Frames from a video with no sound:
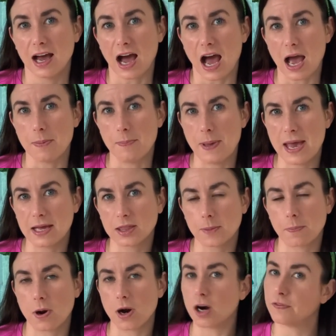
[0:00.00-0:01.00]
I picked the
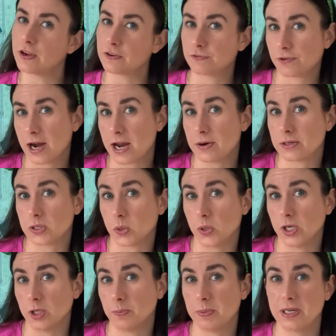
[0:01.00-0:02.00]
perfect fragrance
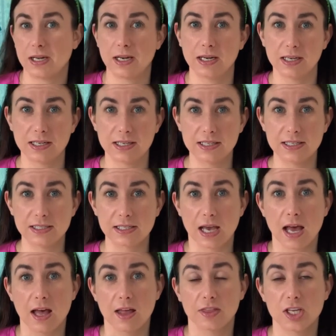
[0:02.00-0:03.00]
oil because
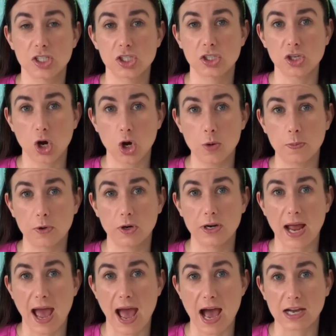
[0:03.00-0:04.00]
this soap
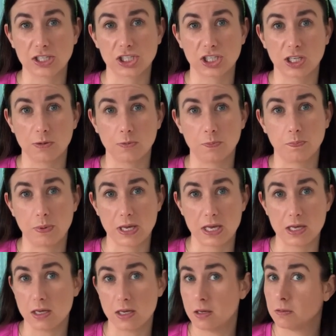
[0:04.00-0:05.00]
could actually
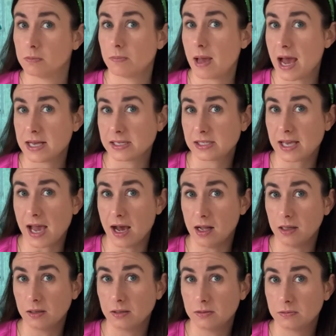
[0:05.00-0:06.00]
be
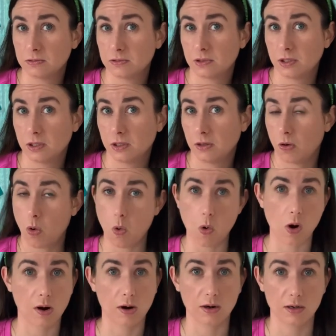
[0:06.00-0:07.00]
Pascal
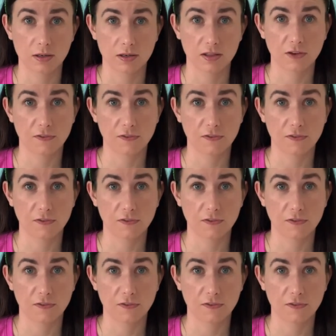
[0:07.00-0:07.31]
or the